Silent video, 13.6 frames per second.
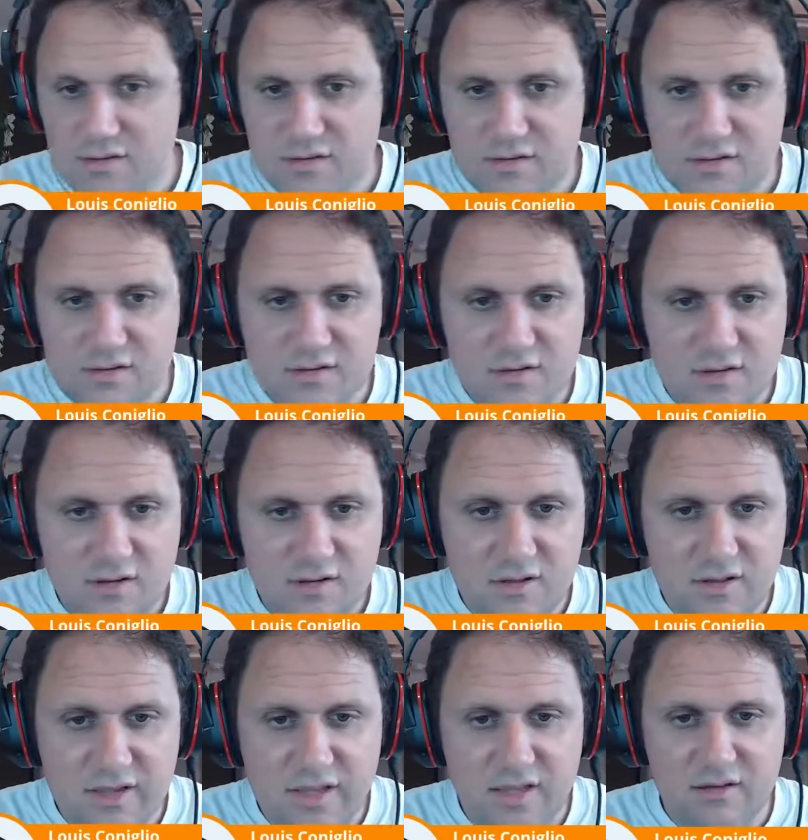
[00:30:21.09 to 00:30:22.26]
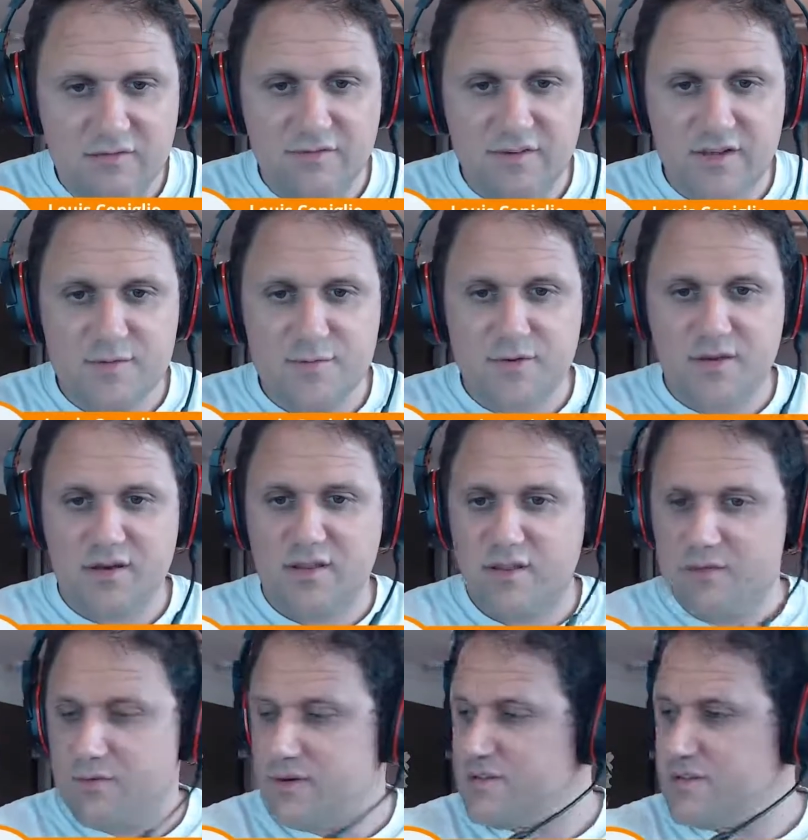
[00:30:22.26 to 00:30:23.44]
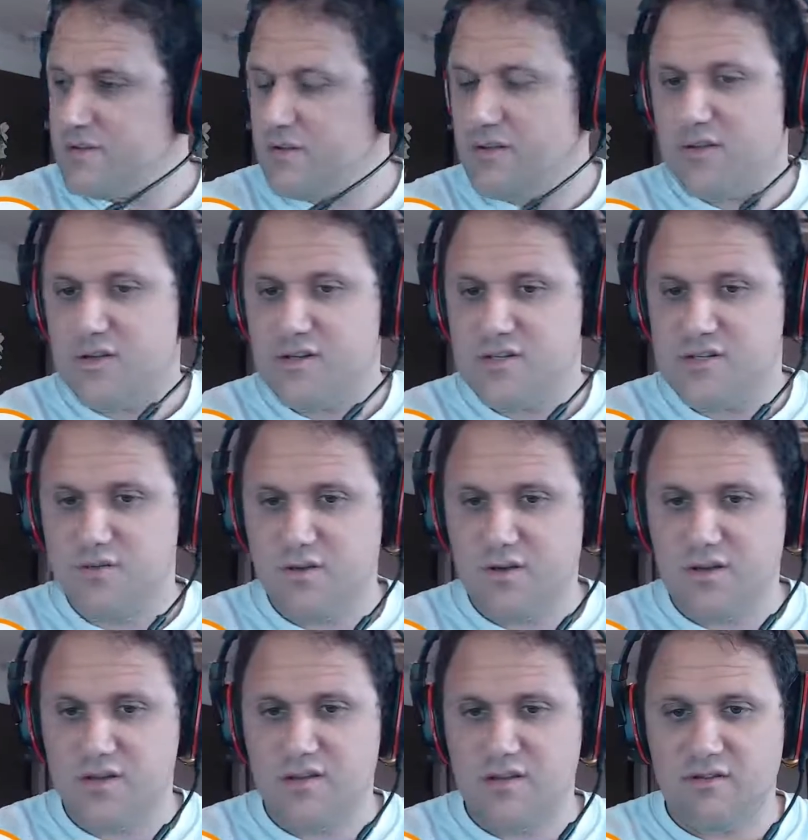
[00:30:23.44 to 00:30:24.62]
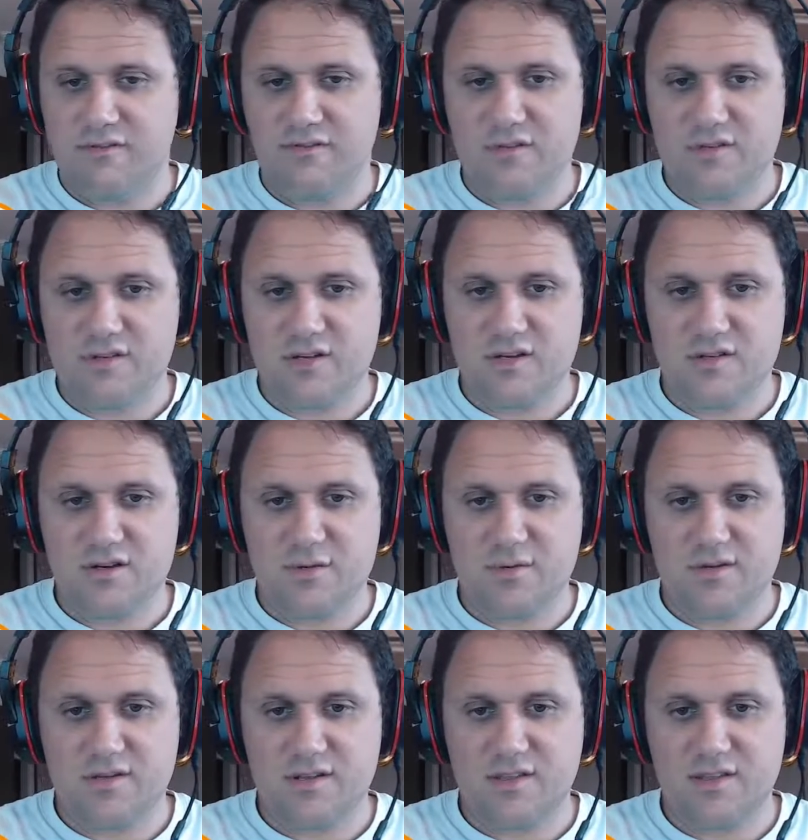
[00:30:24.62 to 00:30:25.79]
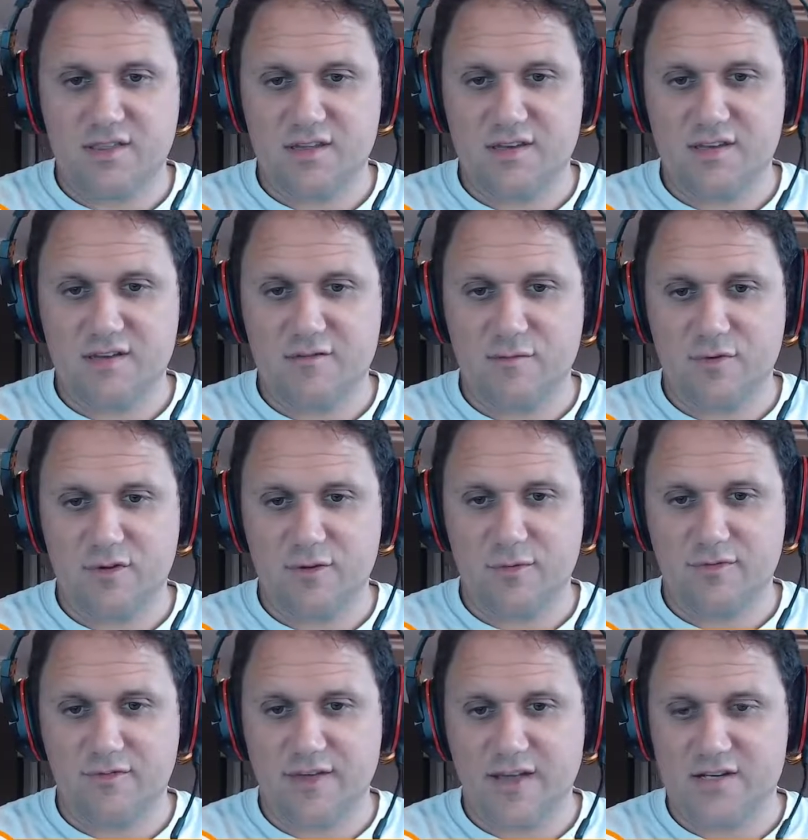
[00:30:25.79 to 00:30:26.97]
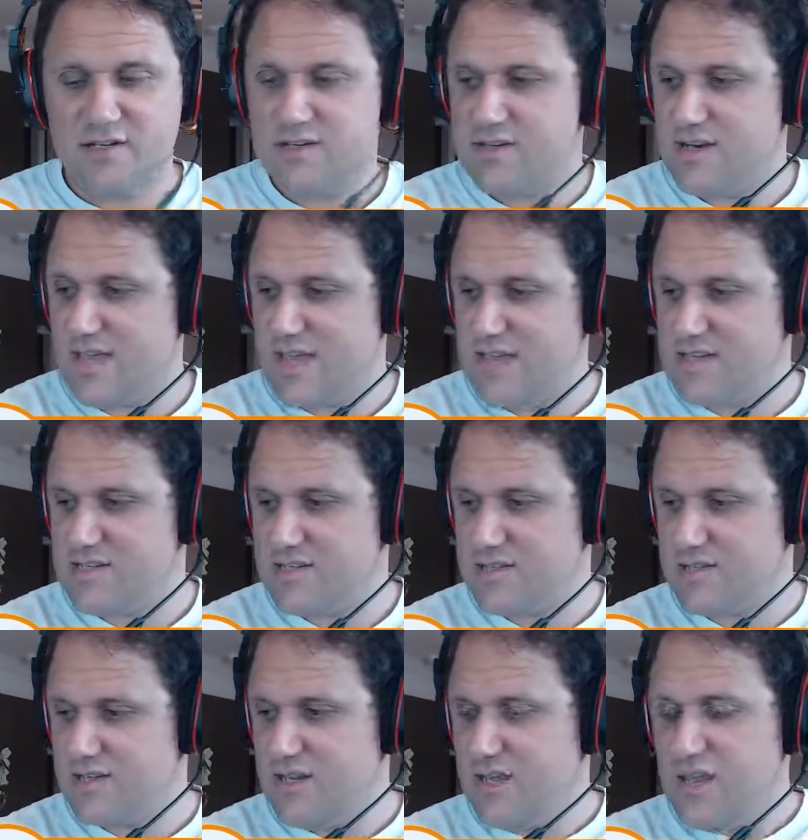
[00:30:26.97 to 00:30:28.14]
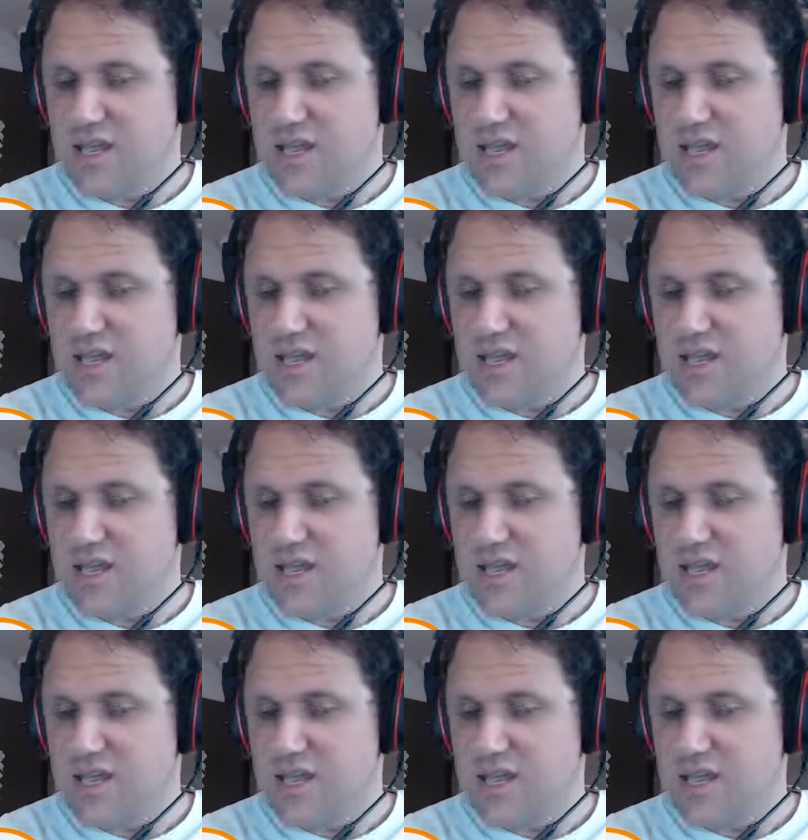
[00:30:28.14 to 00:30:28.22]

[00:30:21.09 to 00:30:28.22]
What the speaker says: I saw a link on Facebook and I liked what I saw. I joined in the first Kickstarter because I like the idea of multiple factions. Nice.